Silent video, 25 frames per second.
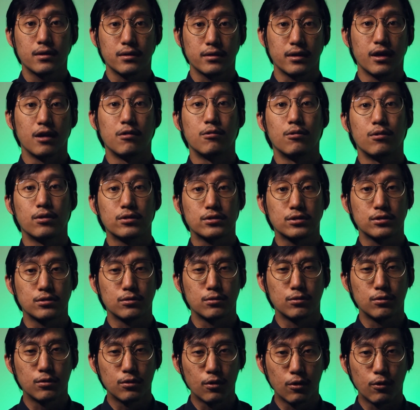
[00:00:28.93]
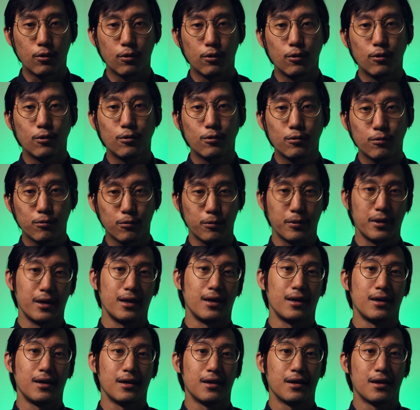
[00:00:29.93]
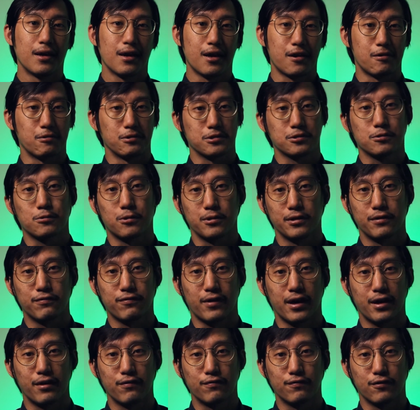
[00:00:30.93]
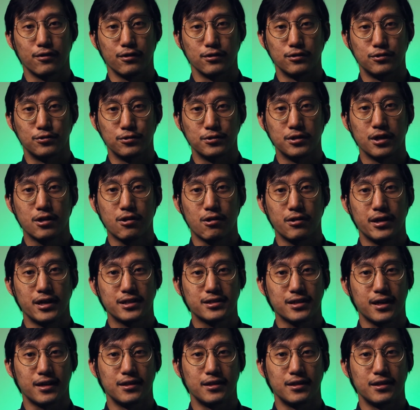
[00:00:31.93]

There was no way I was qualifying for a junior college,